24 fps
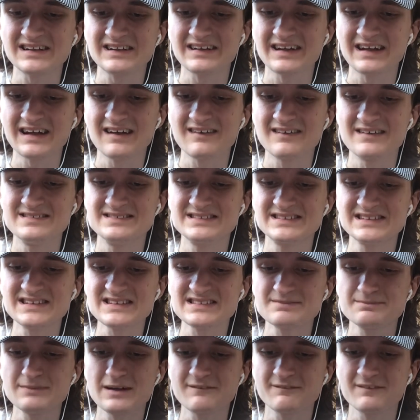account is
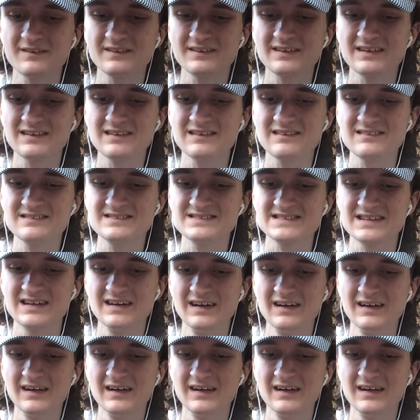just meant for those,